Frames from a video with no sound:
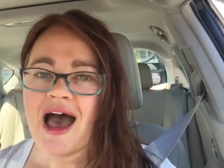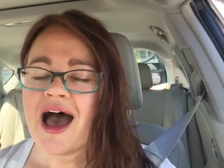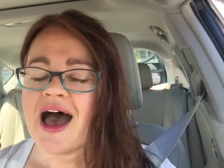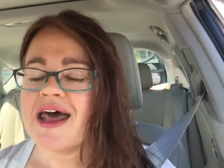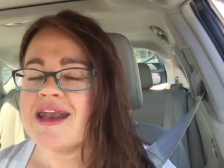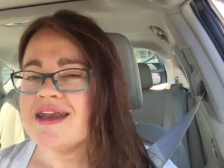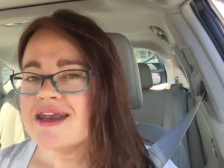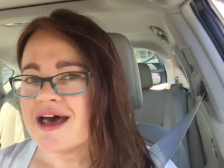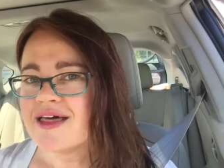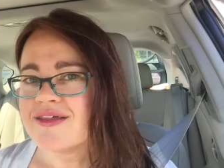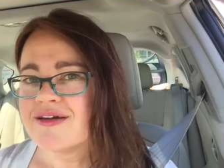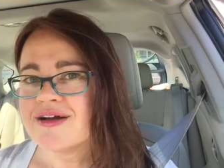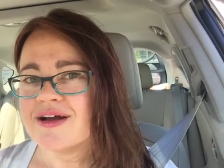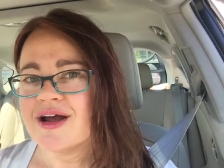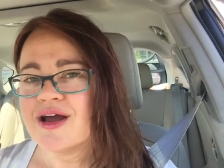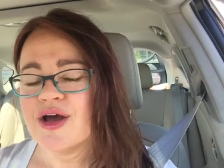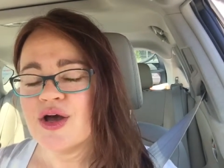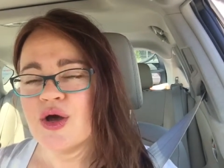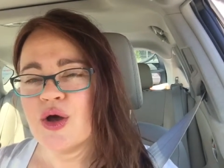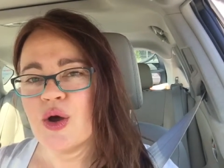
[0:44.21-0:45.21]

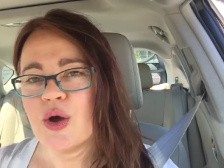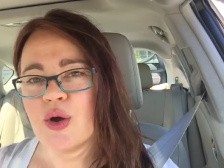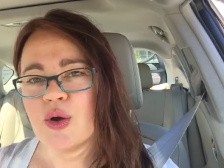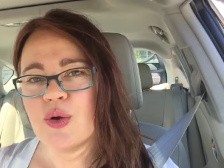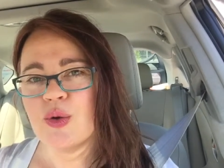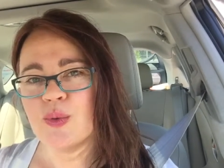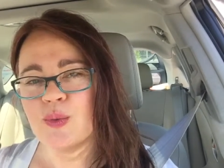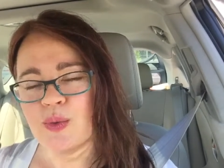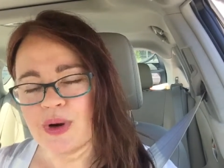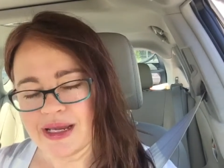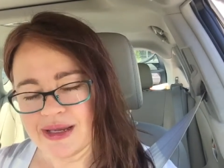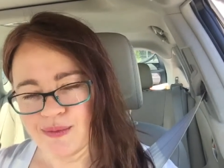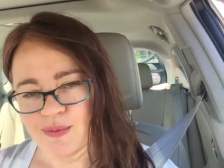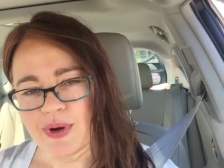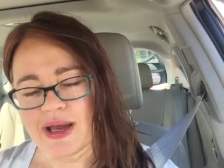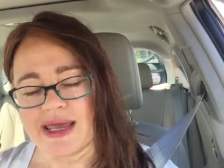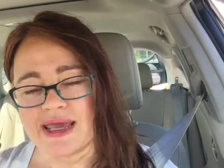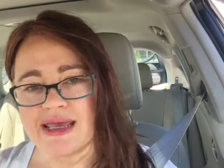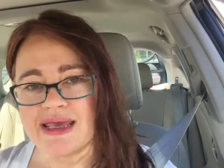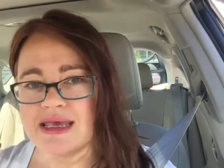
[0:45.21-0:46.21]
Another great
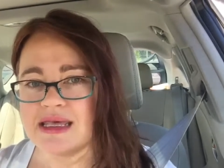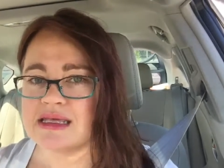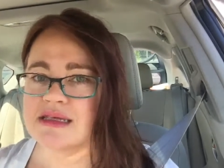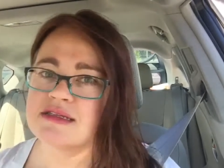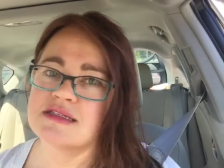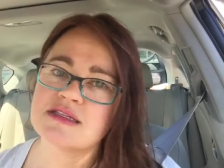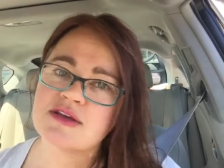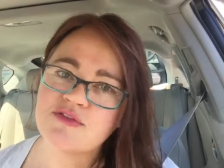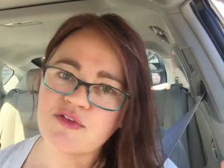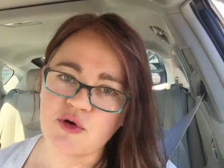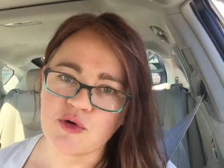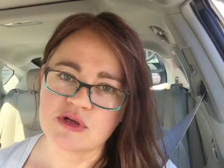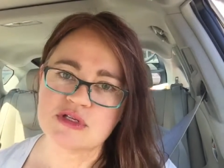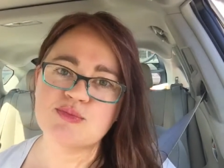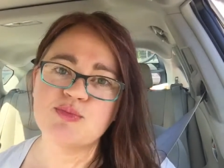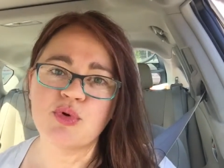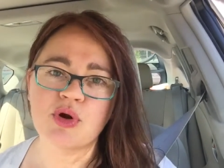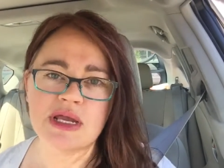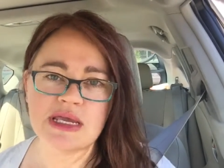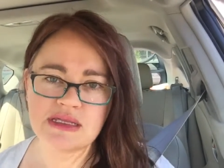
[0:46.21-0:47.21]
way is, of
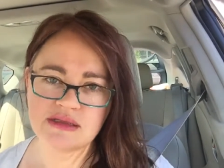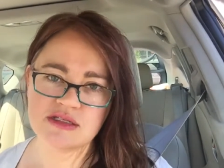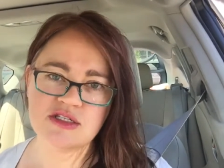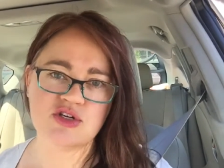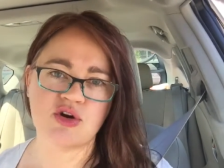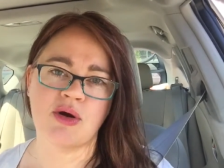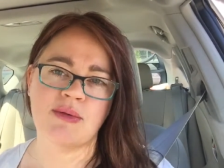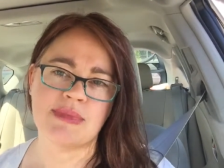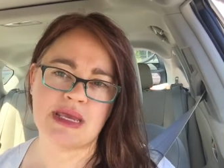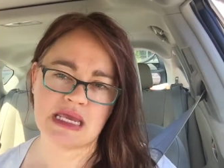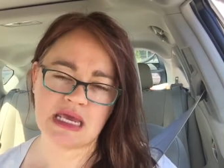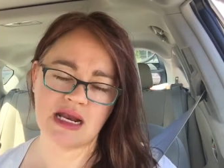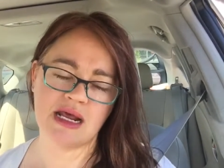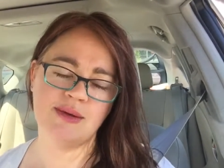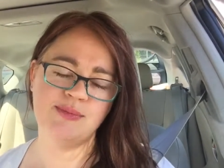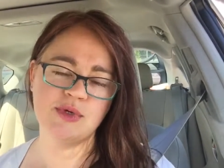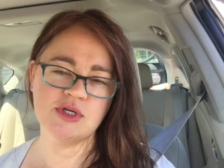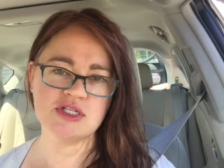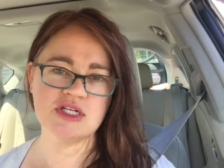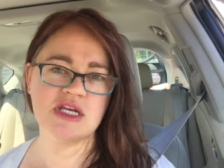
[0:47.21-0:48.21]
course, brainstorming, and
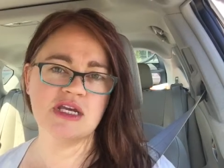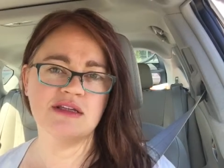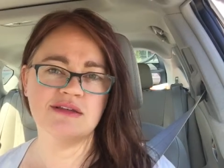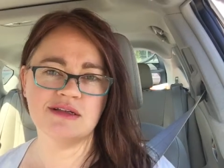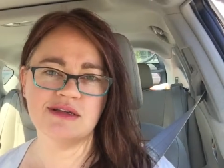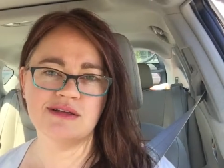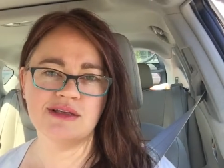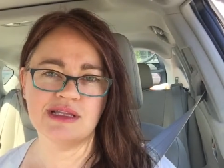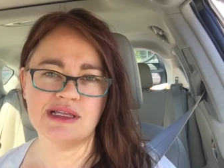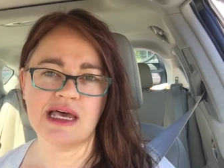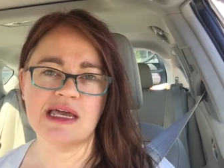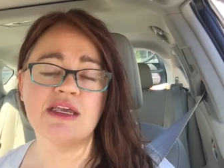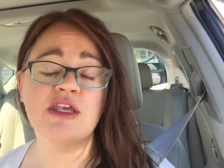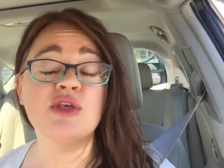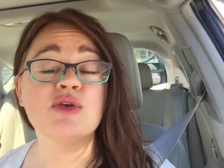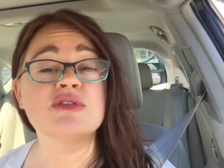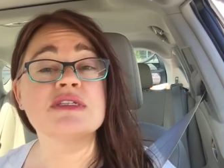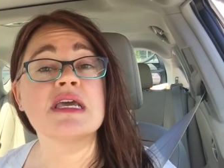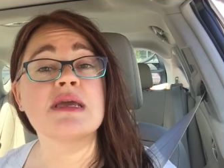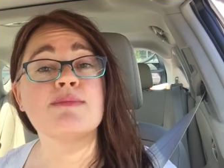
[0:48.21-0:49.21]
I particularly
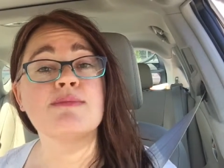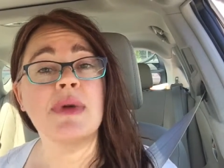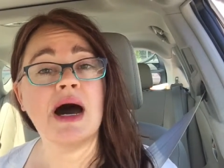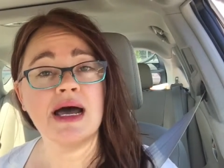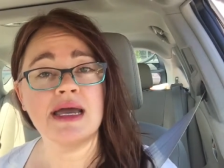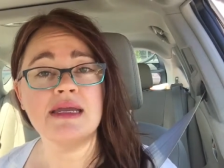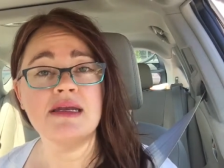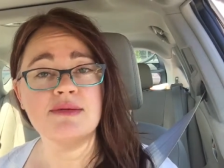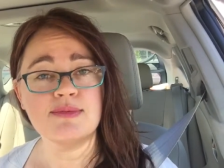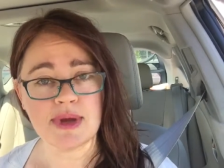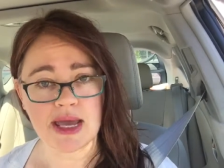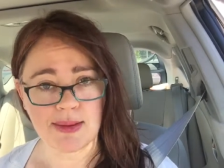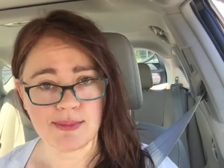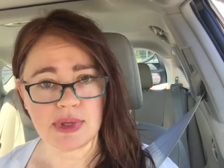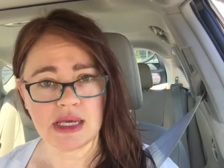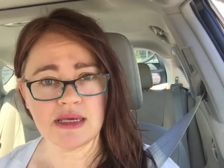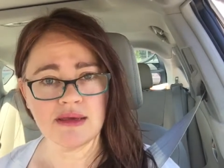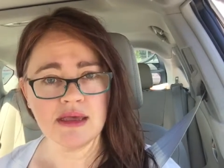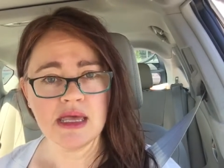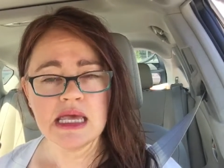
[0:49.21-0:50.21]
like using mind
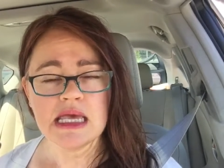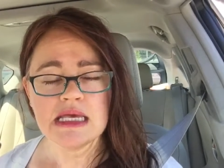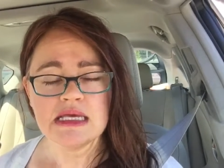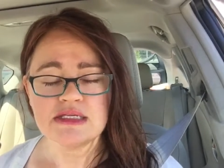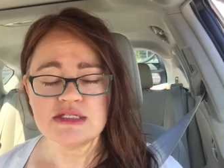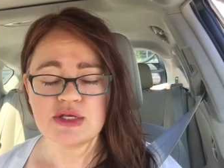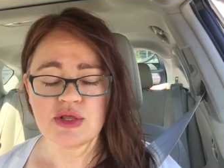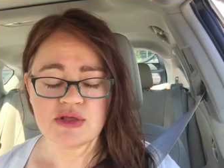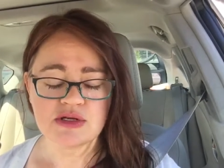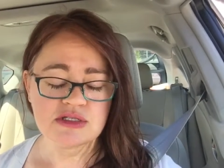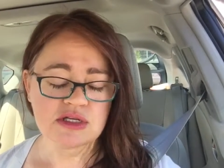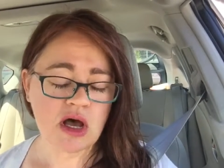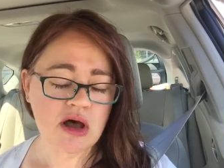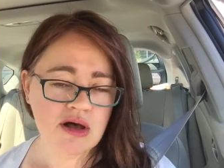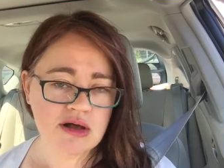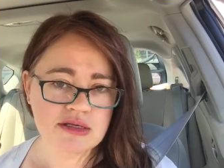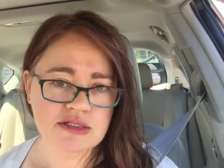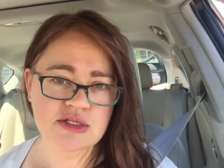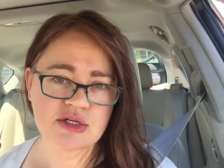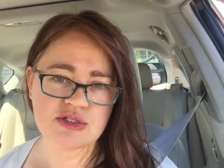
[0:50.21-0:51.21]
mapping. So there's
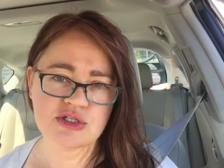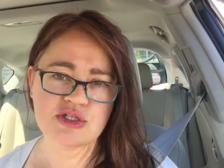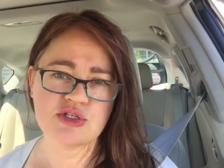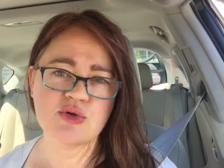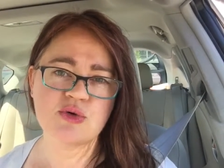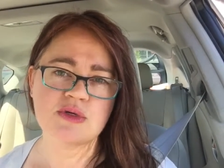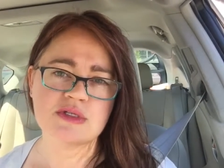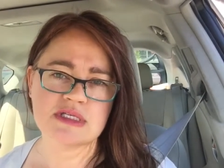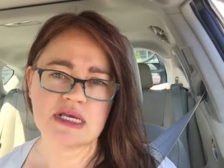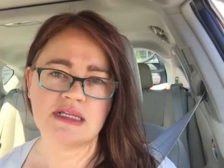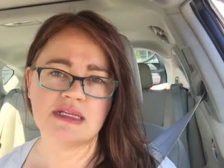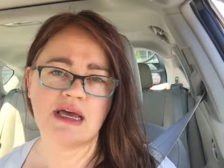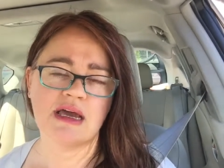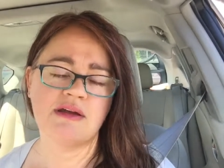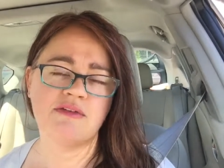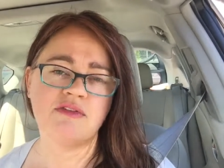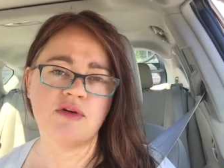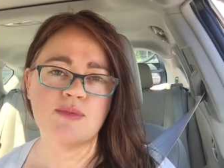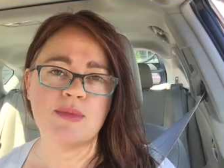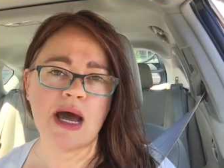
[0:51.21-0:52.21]
all sorts of tools
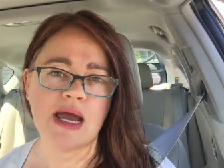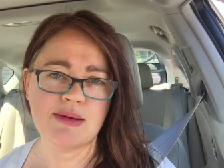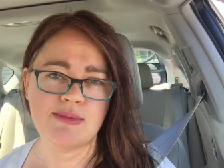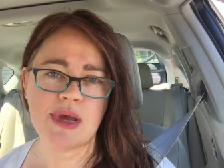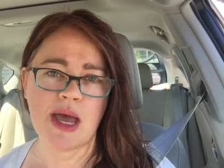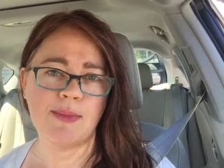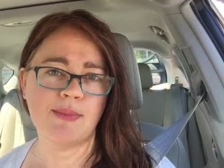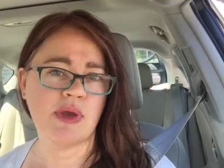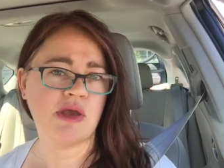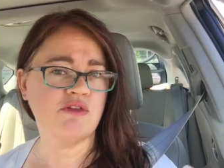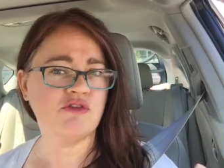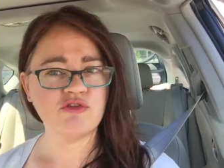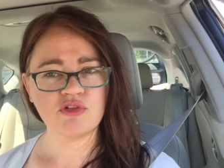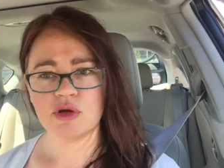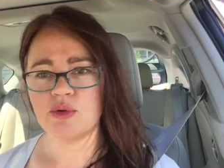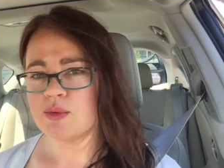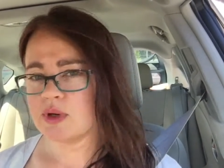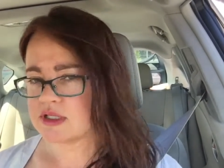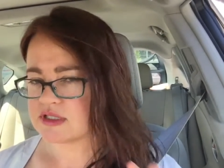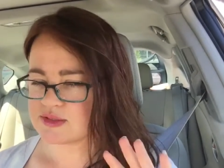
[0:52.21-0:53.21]
online for mind mapping,
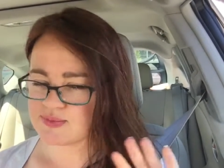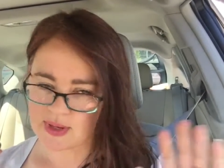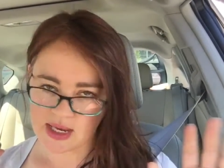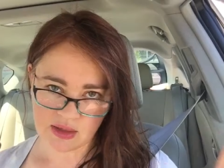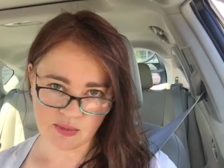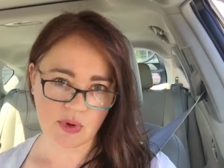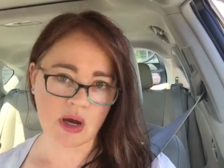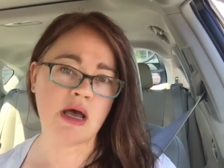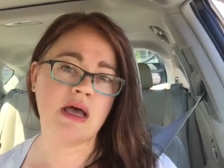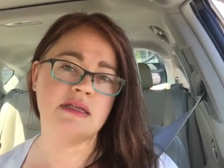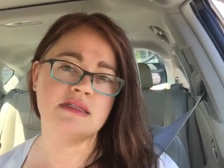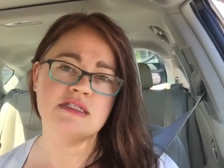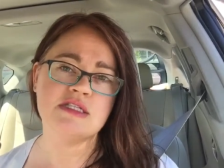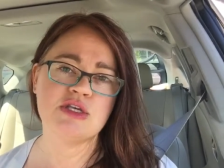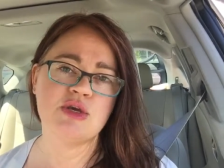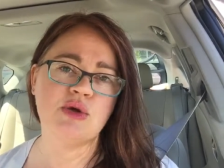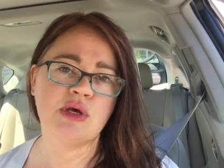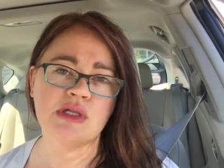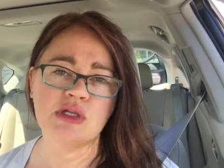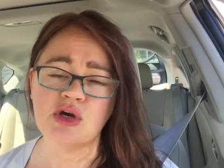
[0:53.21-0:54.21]
free ones, paid ones.
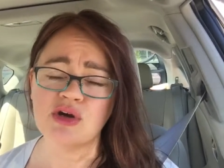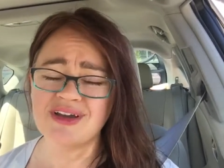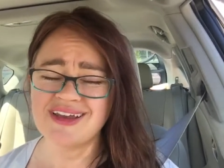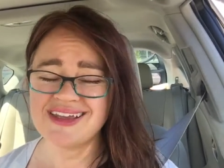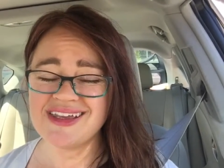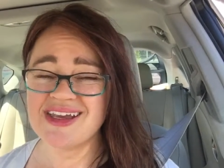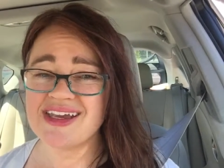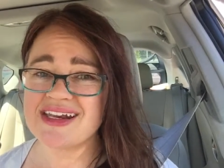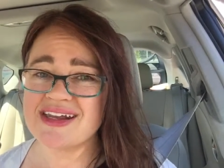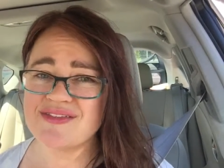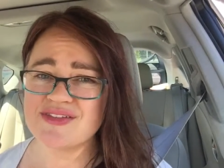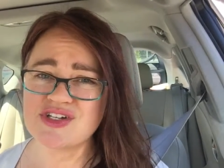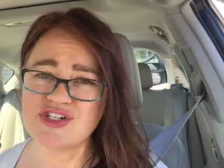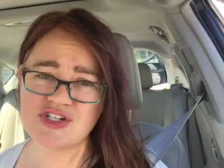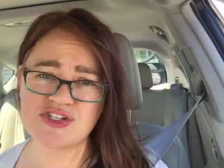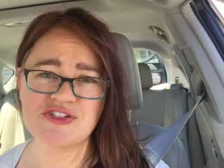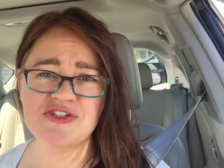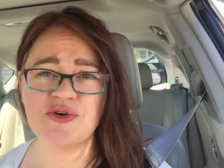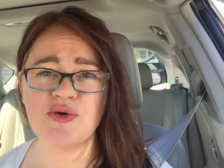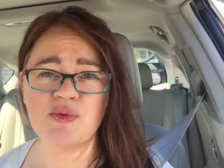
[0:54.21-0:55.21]
You can look. You can even
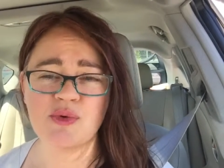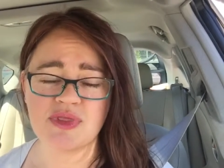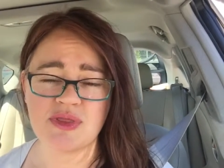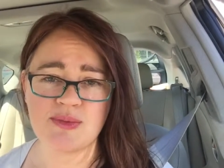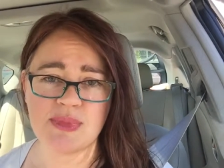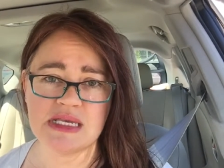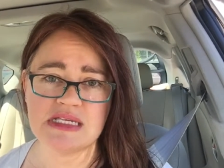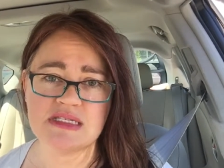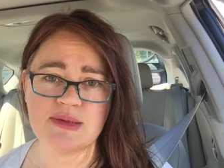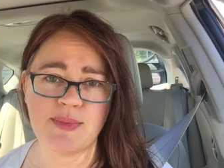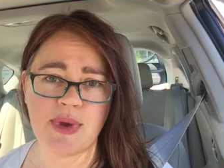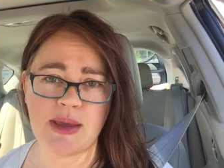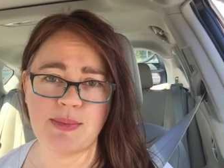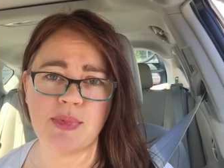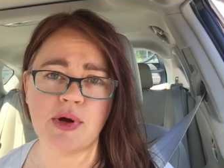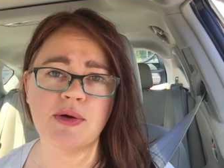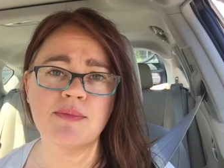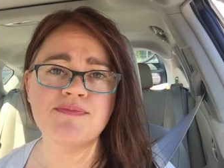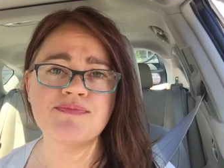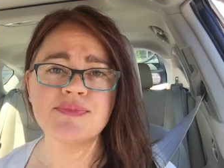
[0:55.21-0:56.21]
just do it with a piece of
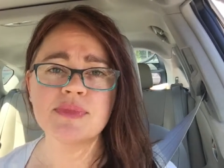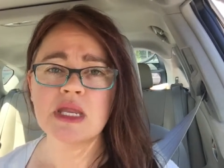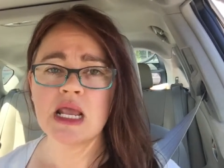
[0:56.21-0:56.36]
paper.